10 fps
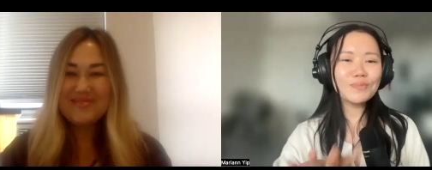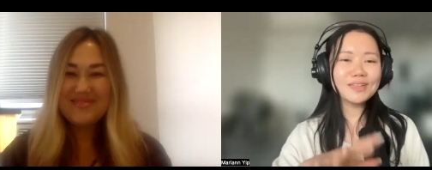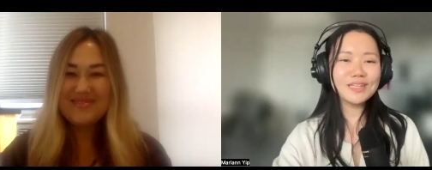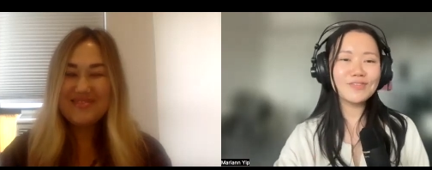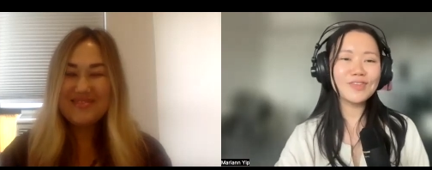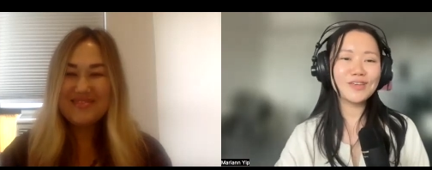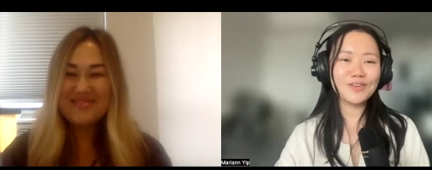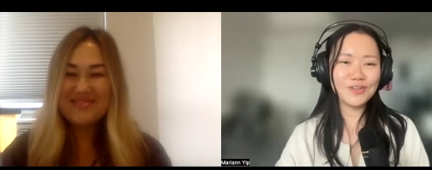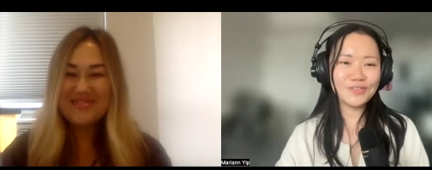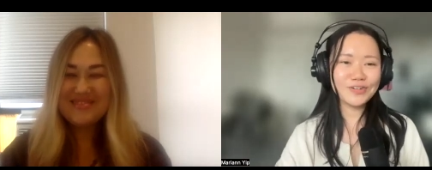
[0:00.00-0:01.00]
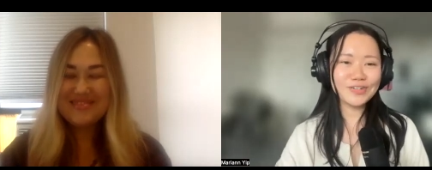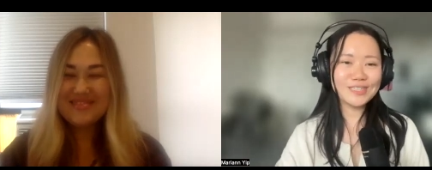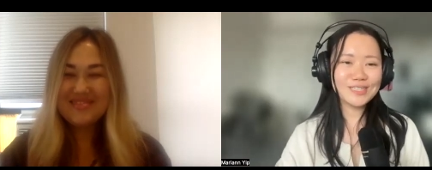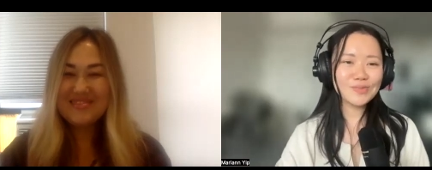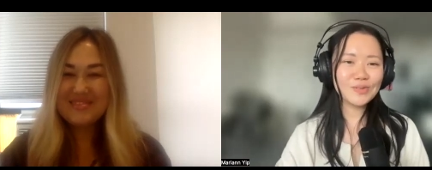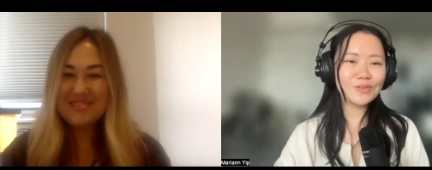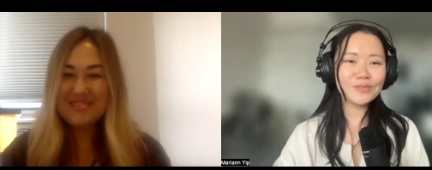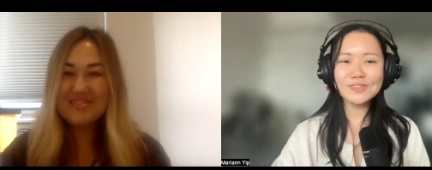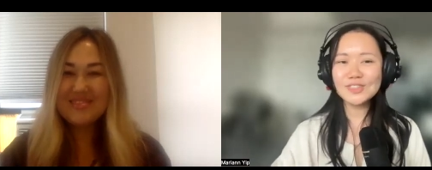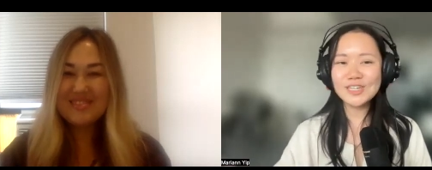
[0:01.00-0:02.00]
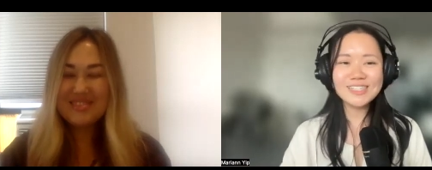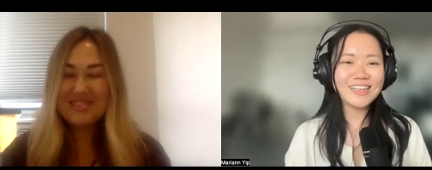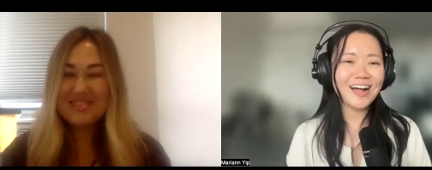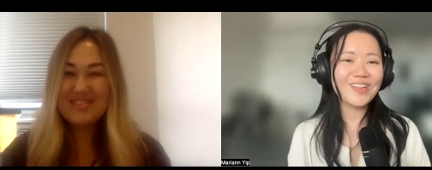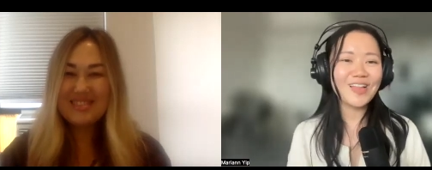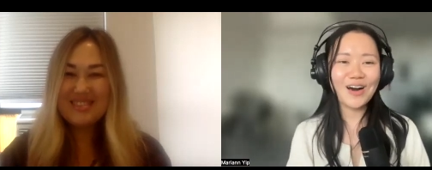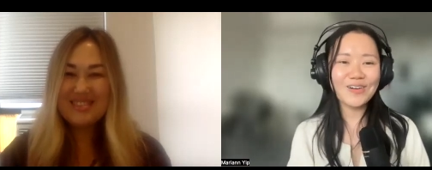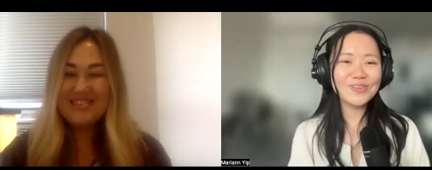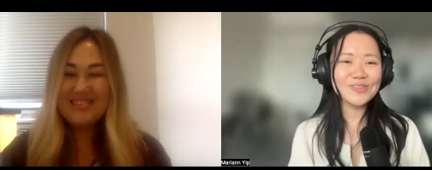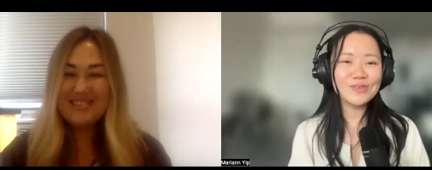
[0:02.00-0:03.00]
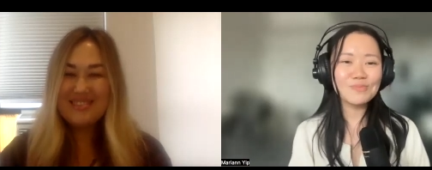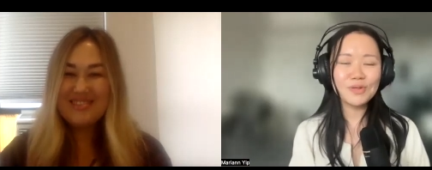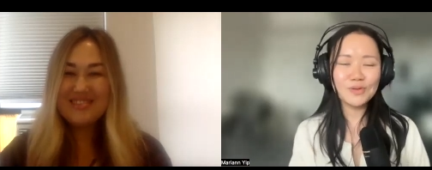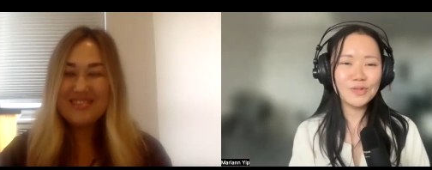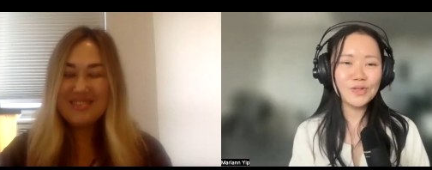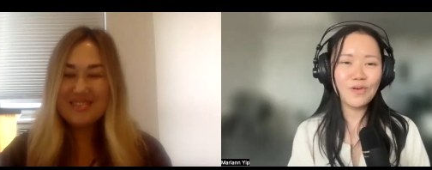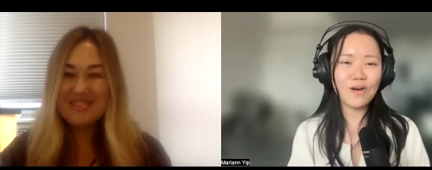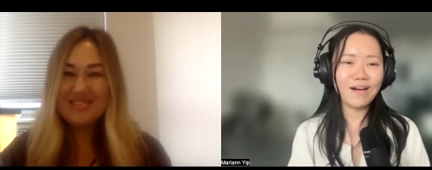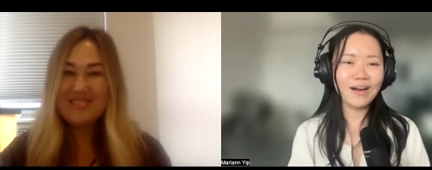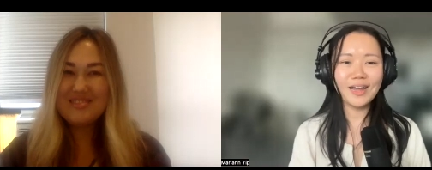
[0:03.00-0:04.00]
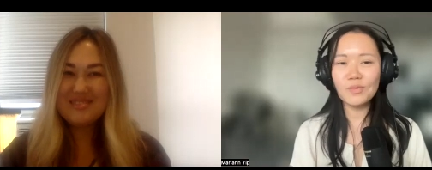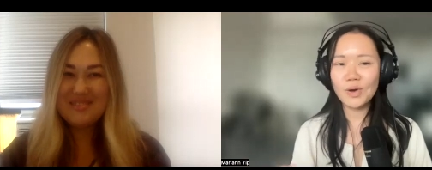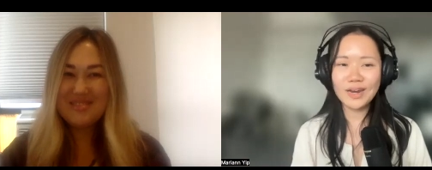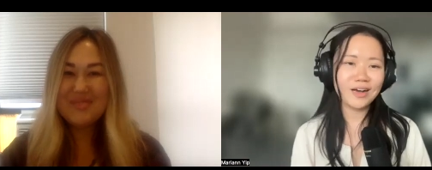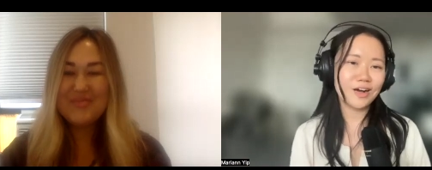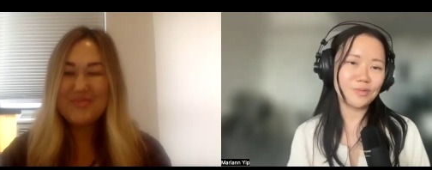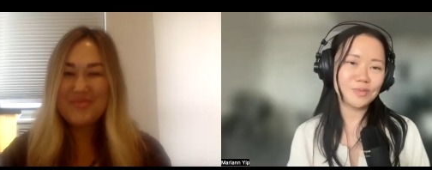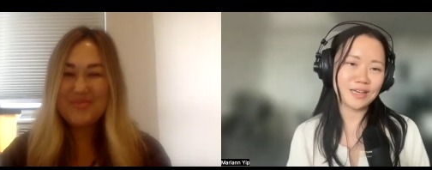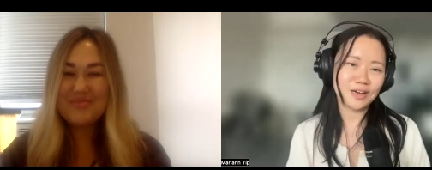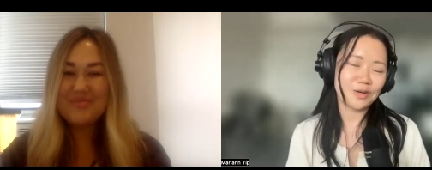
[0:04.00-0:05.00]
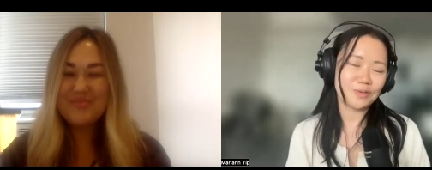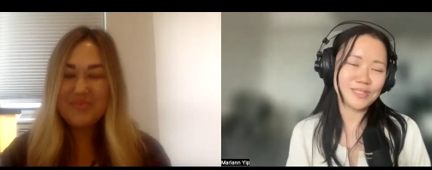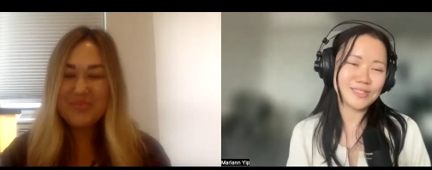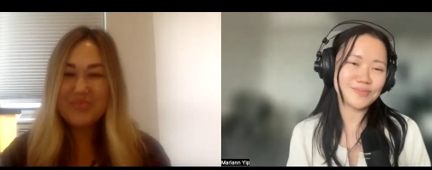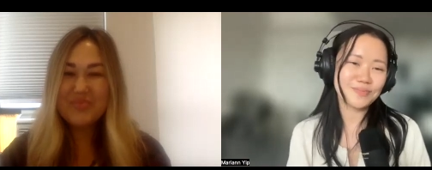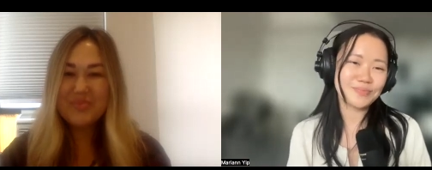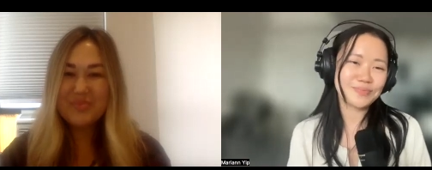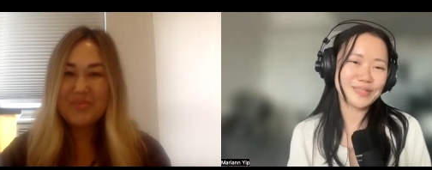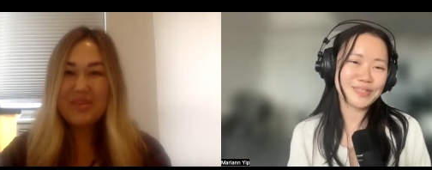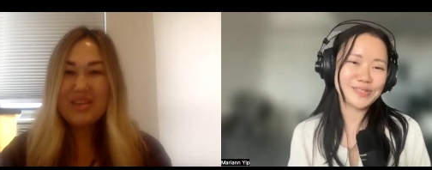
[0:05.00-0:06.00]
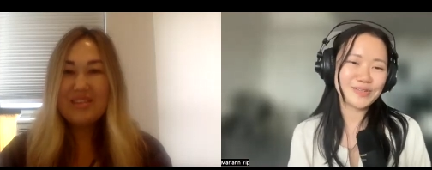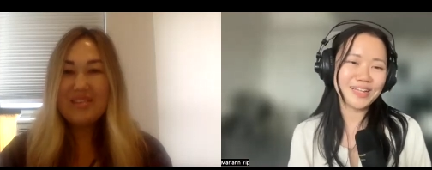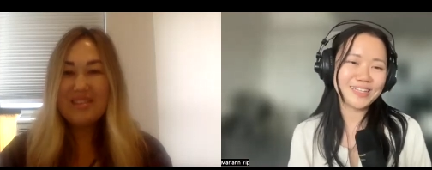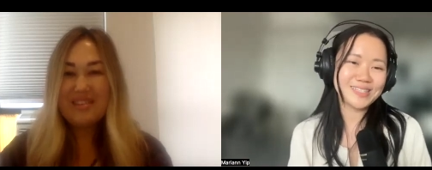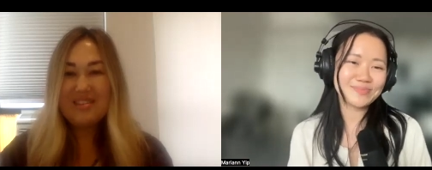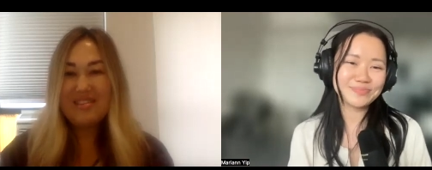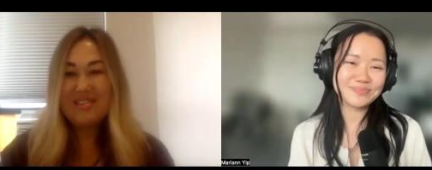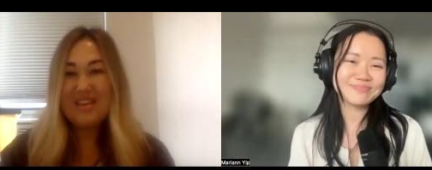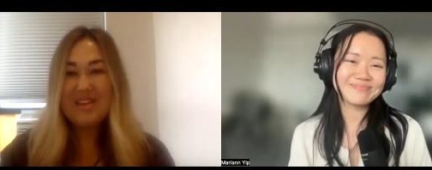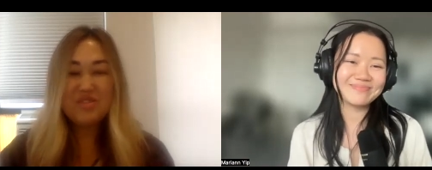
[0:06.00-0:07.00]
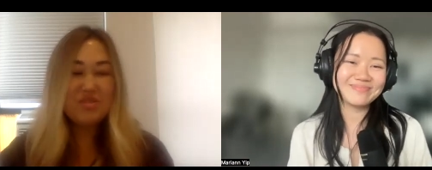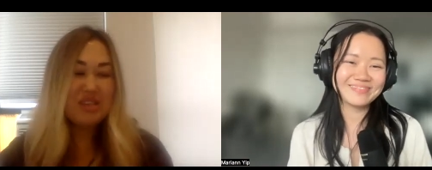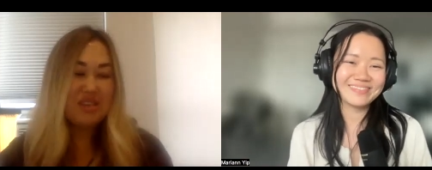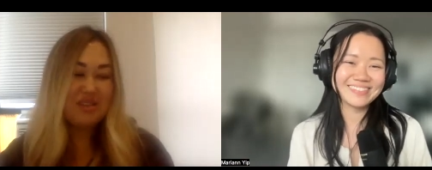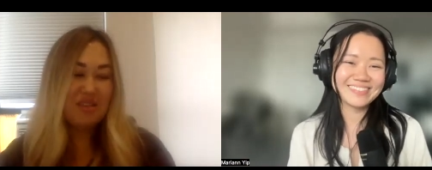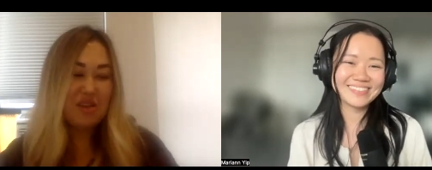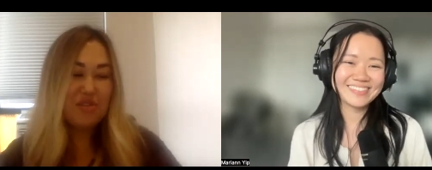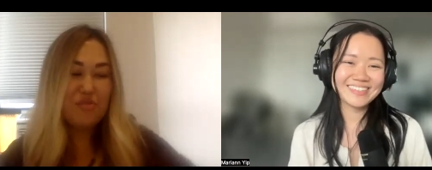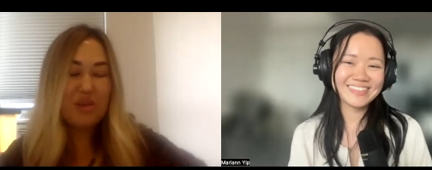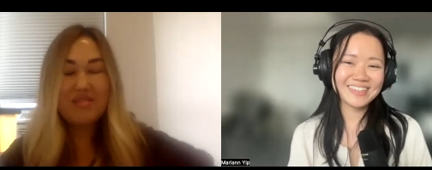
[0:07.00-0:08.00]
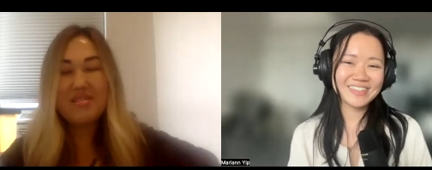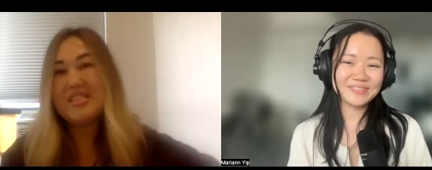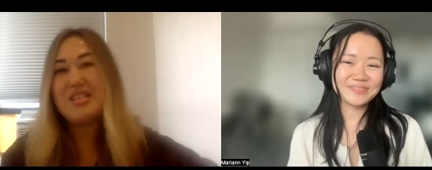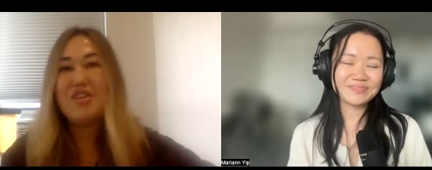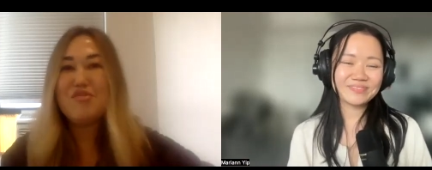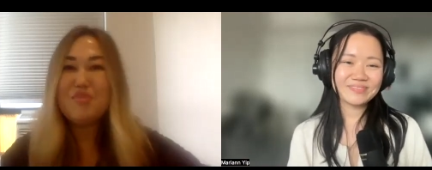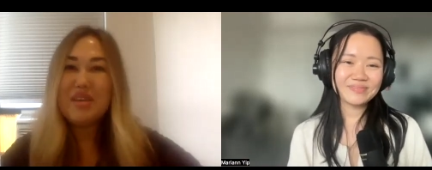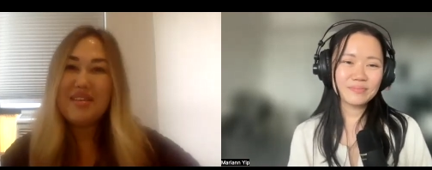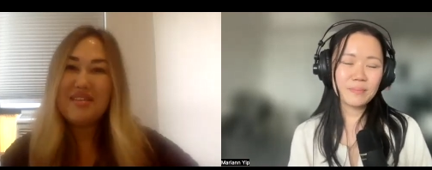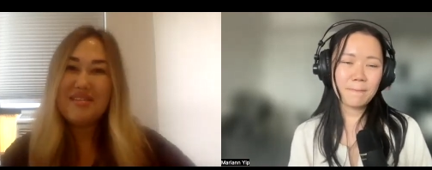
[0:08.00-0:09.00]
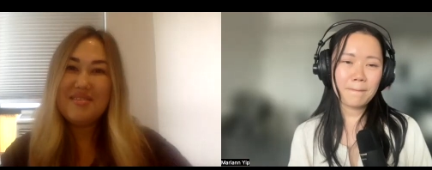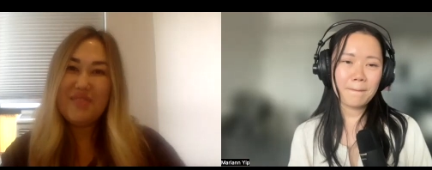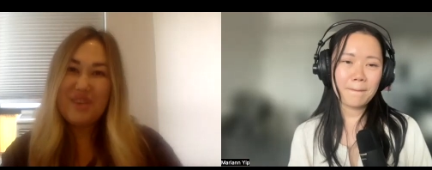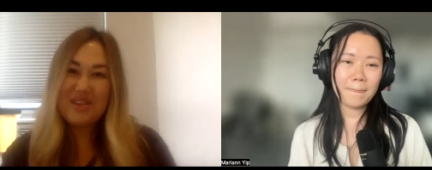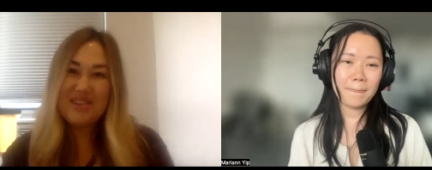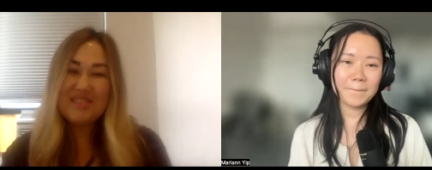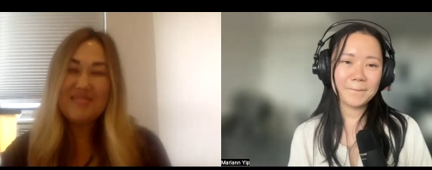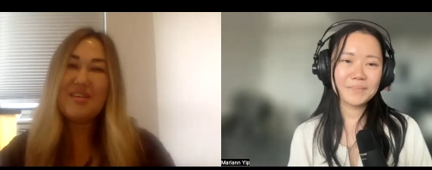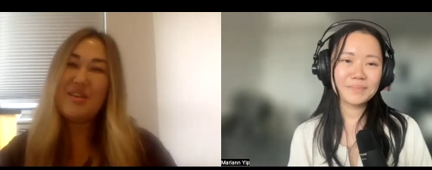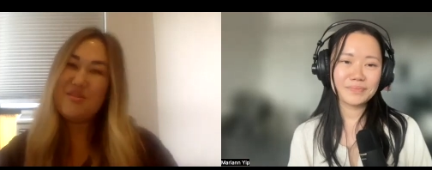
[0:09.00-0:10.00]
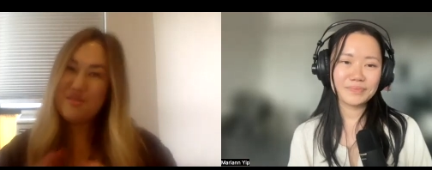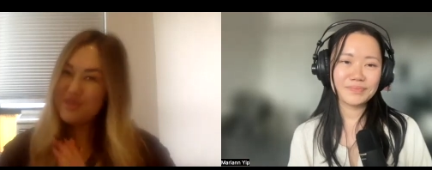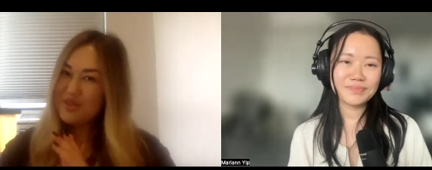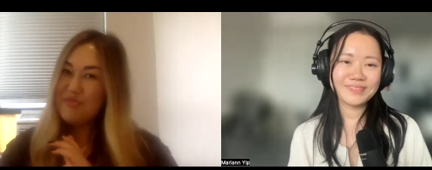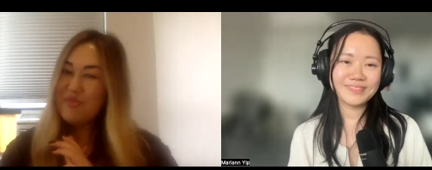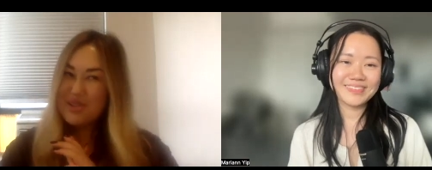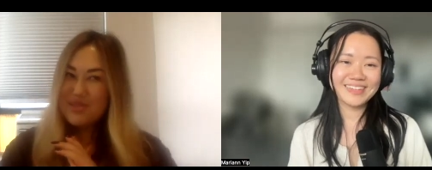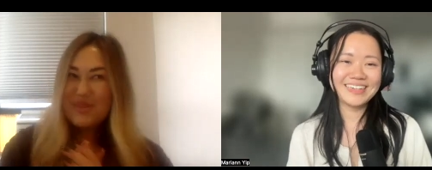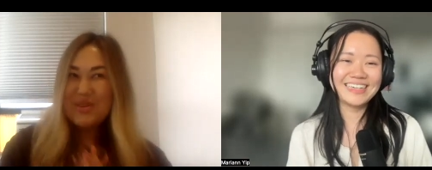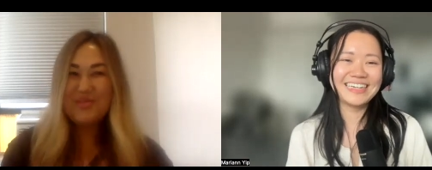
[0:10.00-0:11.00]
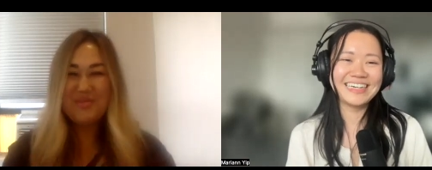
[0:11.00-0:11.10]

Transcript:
Speaker 1: belief in the universe will just allow you to be who you are. And when it comes, it comes.
Speaker 2: So yeah, actually, a lot of my clients gave me uh, advice. Thank you so much, by the